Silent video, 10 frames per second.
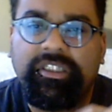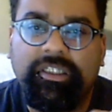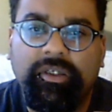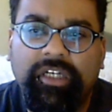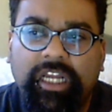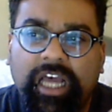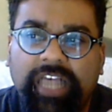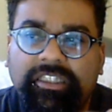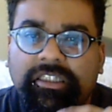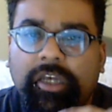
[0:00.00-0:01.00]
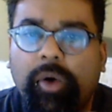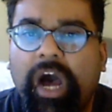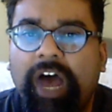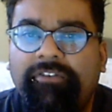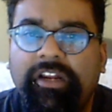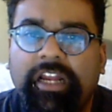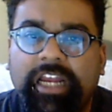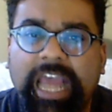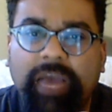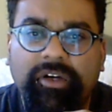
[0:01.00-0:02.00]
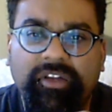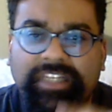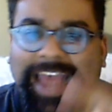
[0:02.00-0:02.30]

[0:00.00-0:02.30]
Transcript: student, I so often encounter this